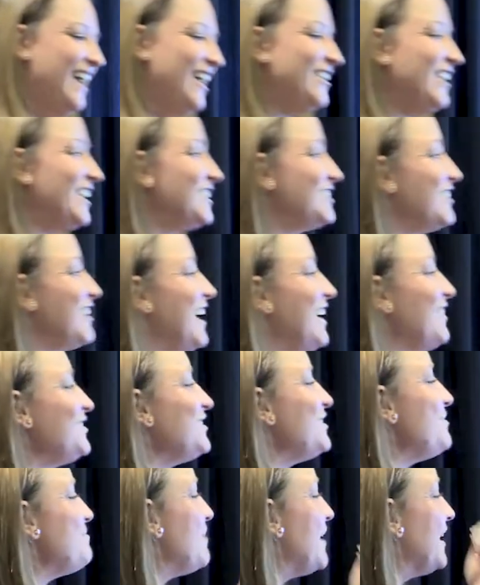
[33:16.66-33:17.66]
Okay, so the
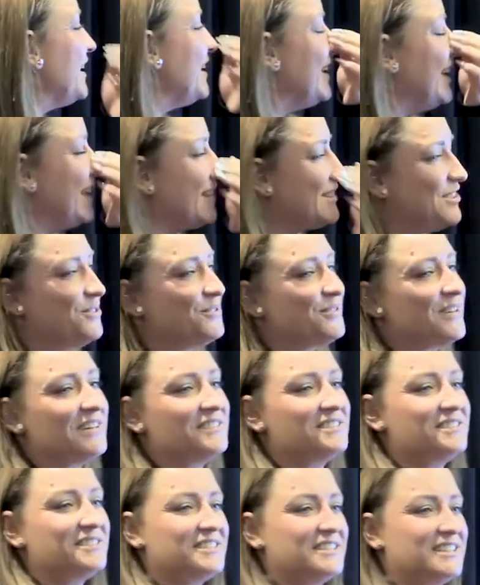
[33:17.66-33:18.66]
Housing and Planning Act
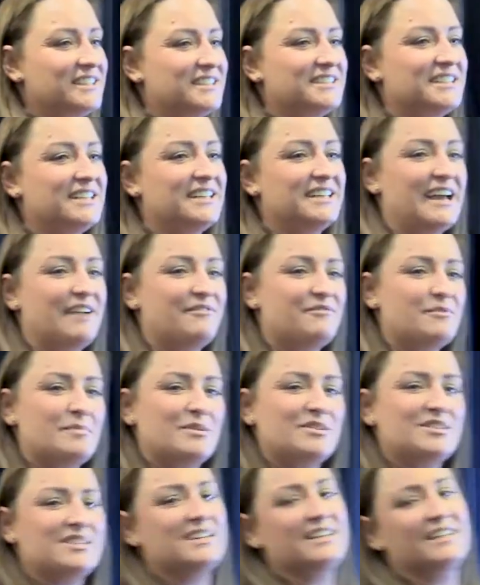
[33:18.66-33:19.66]
2016.
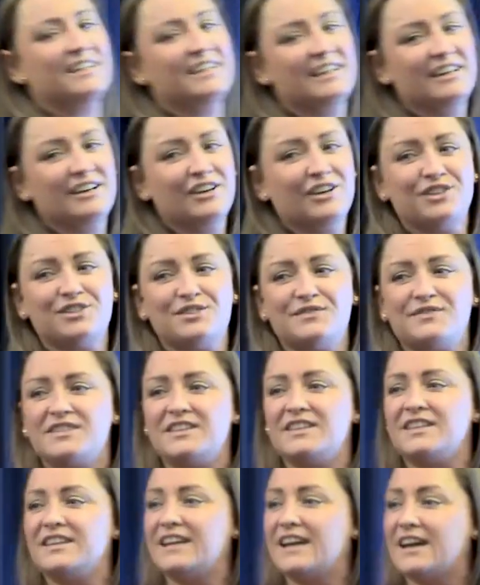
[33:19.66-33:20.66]
Everybody in here heard of
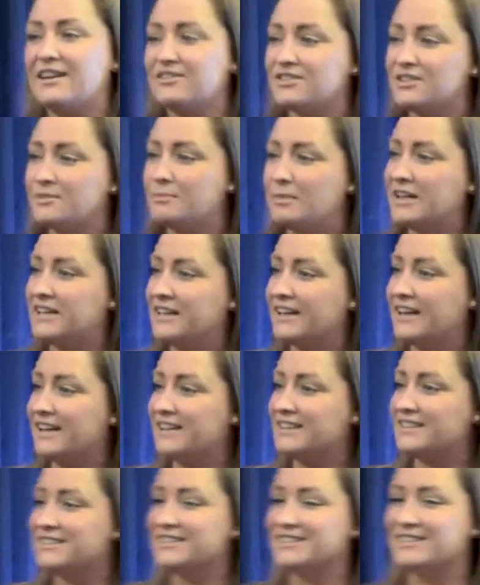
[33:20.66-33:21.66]
the Housing and Planning
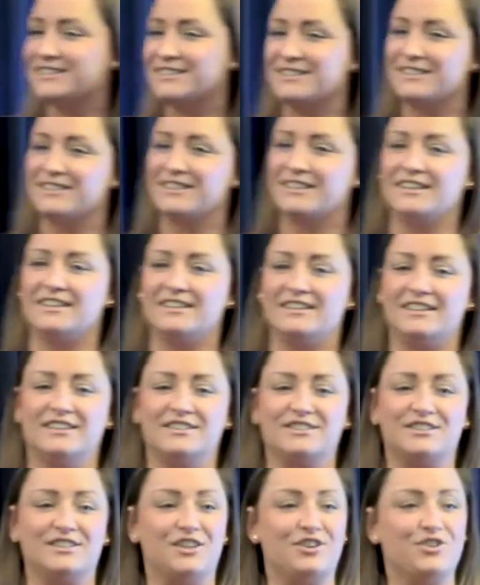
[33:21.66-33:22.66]
Act?
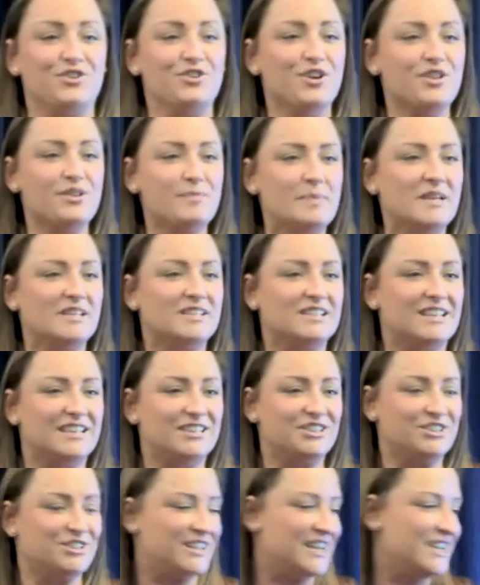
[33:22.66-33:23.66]
That's another piece of
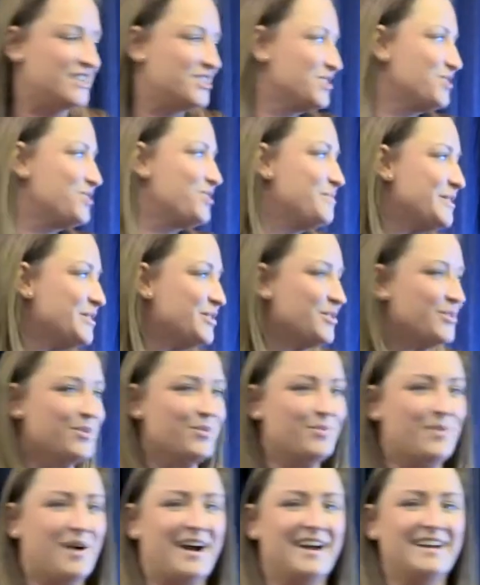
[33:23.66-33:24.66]
legislation coming
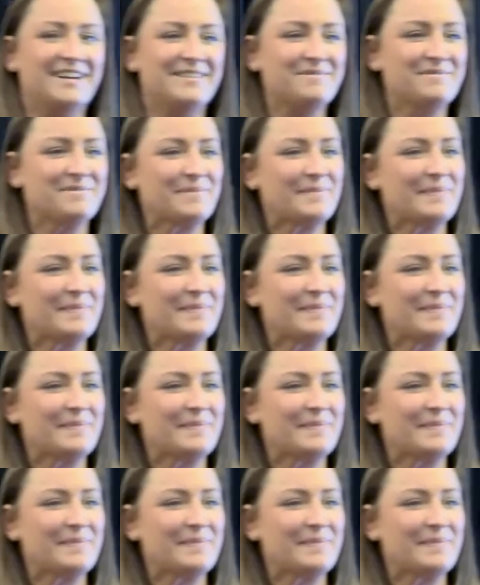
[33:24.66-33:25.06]
your way